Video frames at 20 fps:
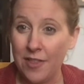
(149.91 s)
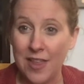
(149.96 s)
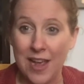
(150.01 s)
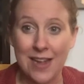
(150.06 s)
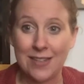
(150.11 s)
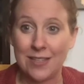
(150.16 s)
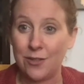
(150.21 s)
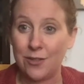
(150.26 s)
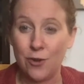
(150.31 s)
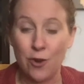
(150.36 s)

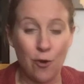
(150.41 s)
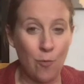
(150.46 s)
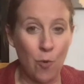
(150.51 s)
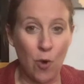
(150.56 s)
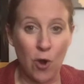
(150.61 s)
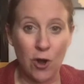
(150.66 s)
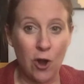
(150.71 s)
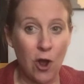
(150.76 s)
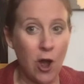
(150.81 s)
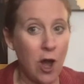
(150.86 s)
That's no
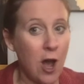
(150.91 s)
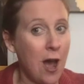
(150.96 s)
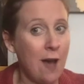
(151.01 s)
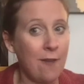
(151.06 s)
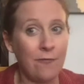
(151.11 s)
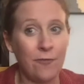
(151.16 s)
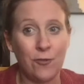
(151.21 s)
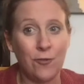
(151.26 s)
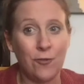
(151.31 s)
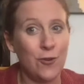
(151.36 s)
more cough,
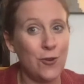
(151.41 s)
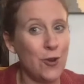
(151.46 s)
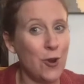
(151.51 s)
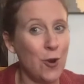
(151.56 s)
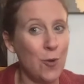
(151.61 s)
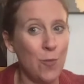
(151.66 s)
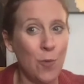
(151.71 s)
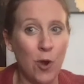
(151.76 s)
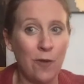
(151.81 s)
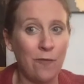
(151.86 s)
no
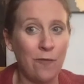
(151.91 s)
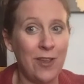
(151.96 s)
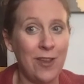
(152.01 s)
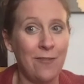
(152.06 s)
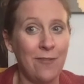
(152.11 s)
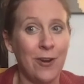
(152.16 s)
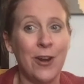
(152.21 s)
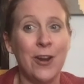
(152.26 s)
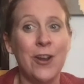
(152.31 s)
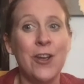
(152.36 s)
more
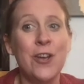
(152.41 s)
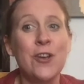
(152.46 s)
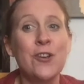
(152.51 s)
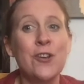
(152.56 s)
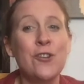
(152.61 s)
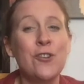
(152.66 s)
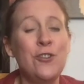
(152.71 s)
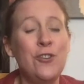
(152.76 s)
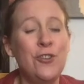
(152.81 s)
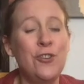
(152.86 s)
fever,
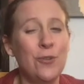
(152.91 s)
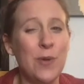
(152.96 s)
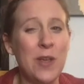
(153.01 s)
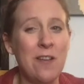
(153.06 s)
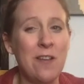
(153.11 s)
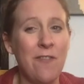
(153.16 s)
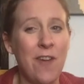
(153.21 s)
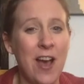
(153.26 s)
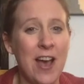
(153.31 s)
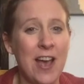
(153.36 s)

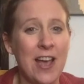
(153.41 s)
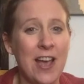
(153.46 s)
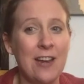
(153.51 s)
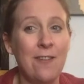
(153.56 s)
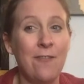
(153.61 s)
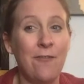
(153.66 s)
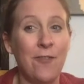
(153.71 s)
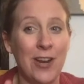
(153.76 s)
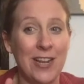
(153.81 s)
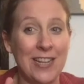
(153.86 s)
doing
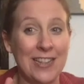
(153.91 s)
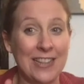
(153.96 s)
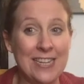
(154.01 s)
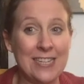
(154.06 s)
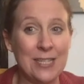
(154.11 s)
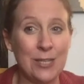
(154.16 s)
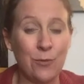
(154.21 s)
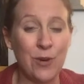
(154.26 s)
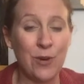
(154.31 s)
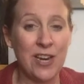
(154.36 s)
fine for at
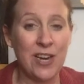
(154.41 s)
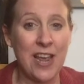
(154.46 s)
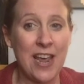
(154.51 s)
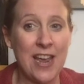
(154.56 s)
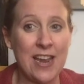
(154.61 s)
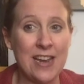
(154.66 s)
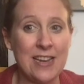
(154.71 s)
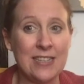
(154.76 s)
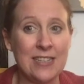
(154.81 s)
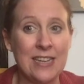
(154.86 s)
least three
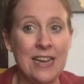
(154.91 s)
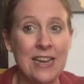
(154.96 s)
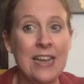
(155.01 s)
days.